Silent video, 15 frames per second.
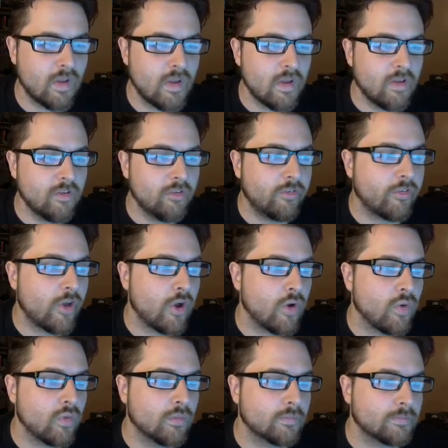
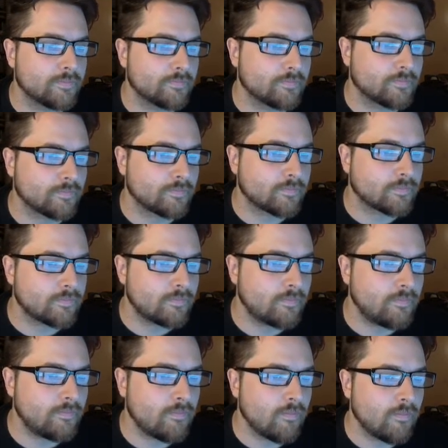So
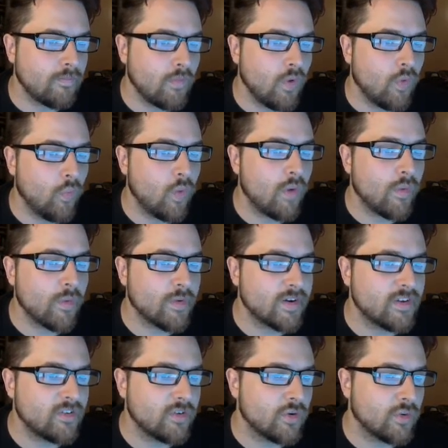what we want to
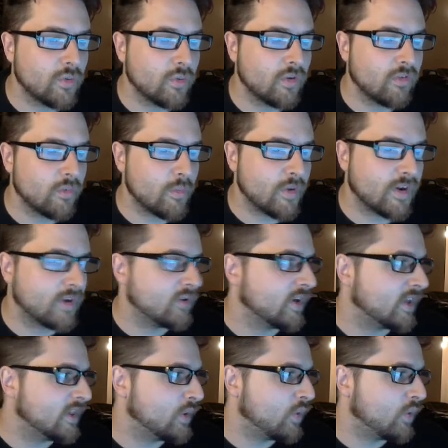do is we want to
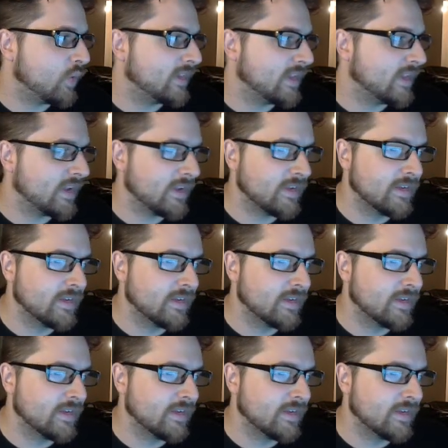quickly